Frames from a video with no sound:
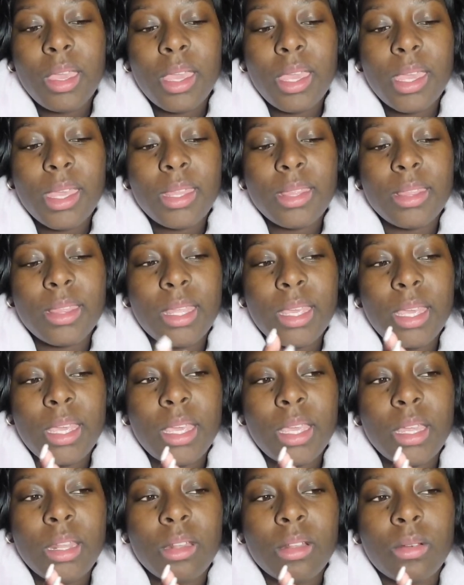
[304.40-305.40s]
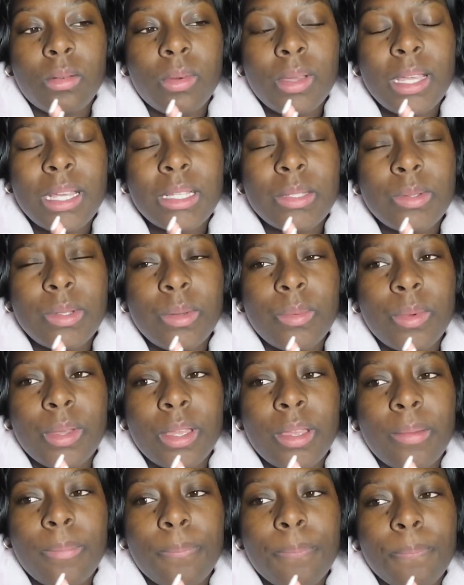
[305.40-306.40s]
And then where else we
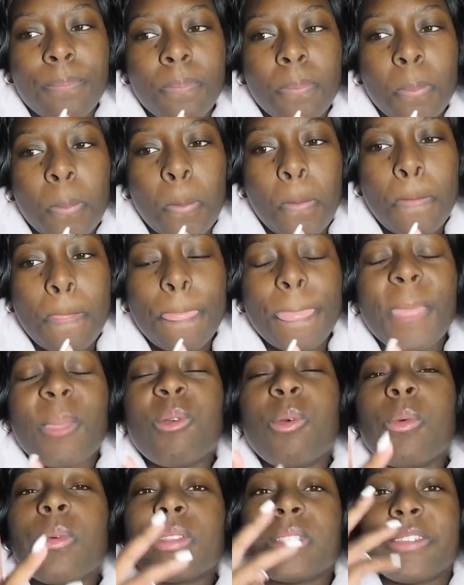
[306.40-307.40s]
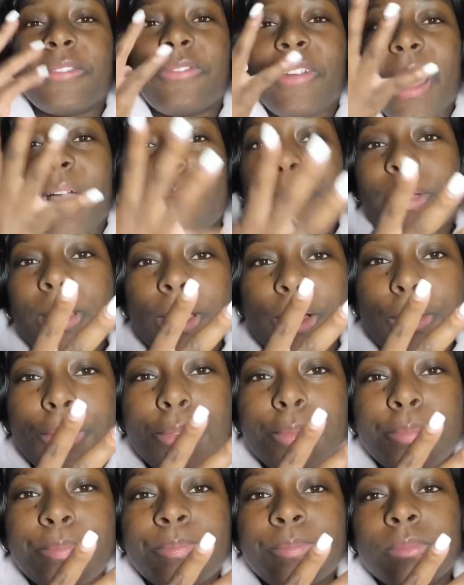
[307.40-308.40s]
went? We went to Five
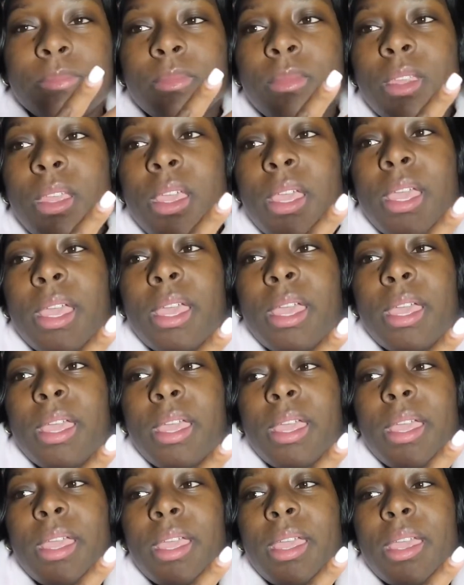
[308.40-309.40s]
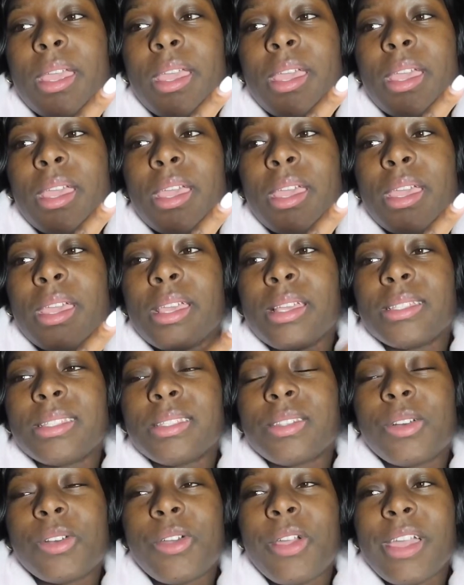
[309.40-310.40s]
Below. And it's
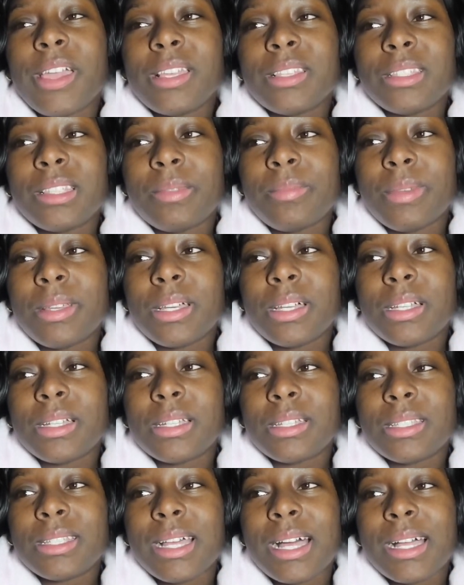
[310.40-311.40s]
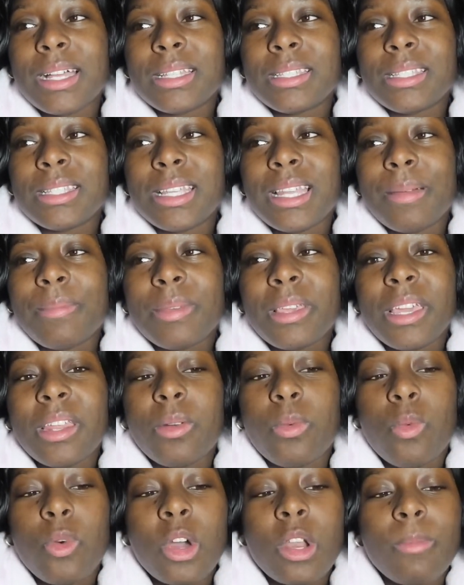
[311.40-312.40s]
so crazy because I said I'm gonna get a
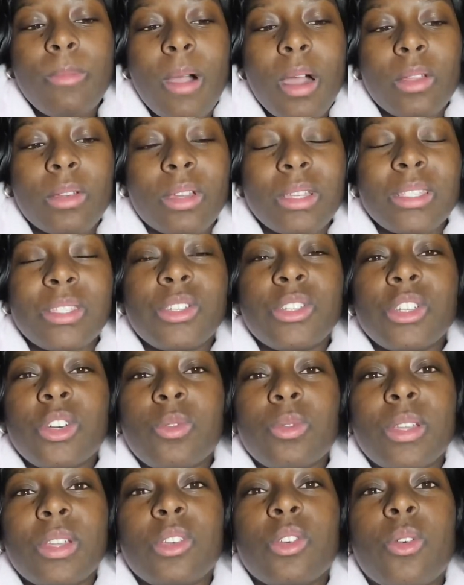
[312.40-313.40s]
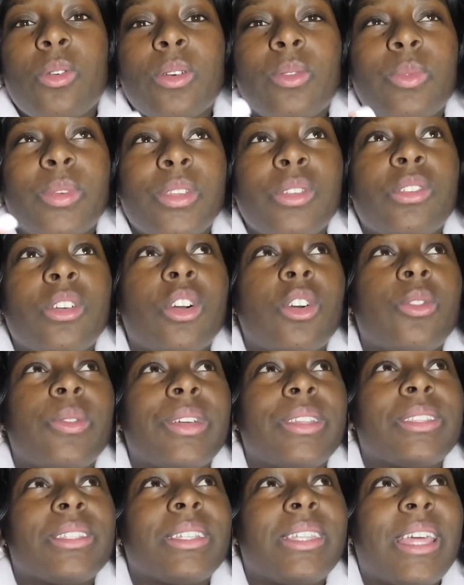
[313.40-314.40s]
water bottle, because you know when you go
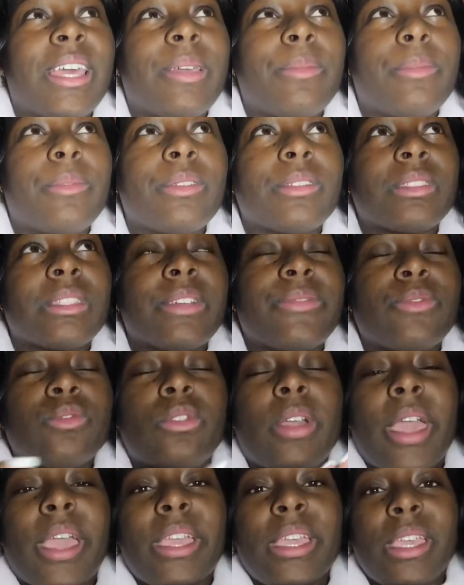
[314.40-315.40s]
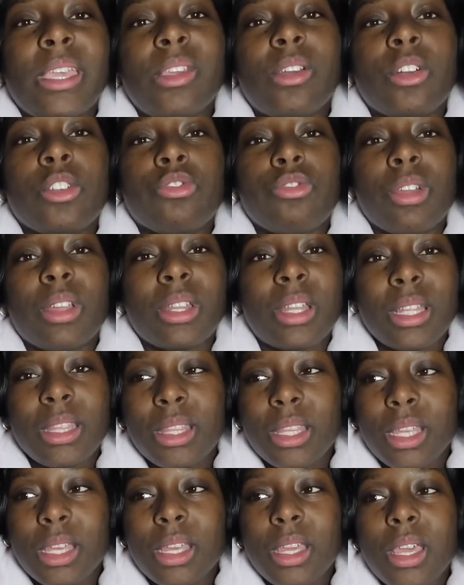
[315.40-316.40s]
into labor and stuff, you can't eat or drink
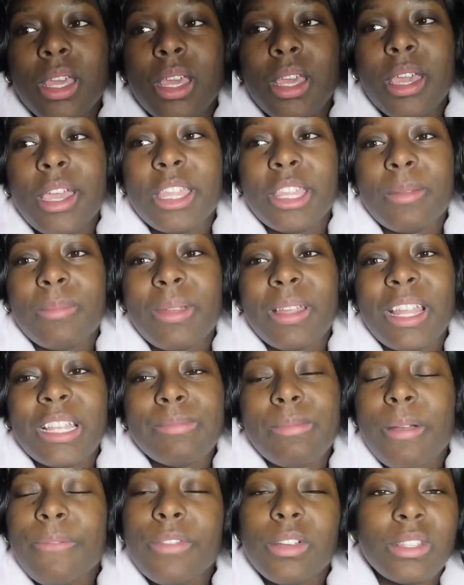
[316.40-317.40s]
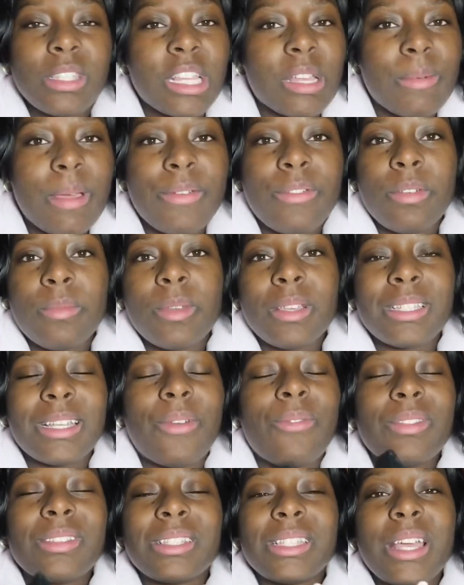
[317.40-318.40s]
nothing. And I'm like, that's my first time ever, because I
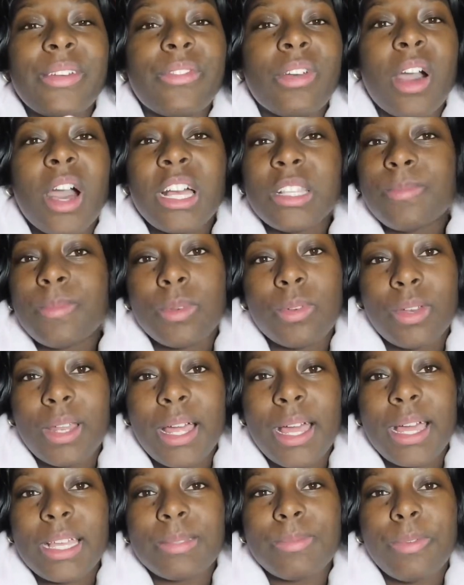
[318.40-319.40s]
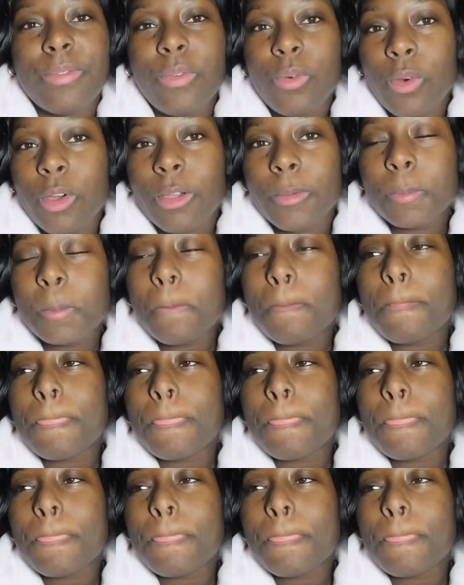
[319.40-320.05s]
was never hospitalized before.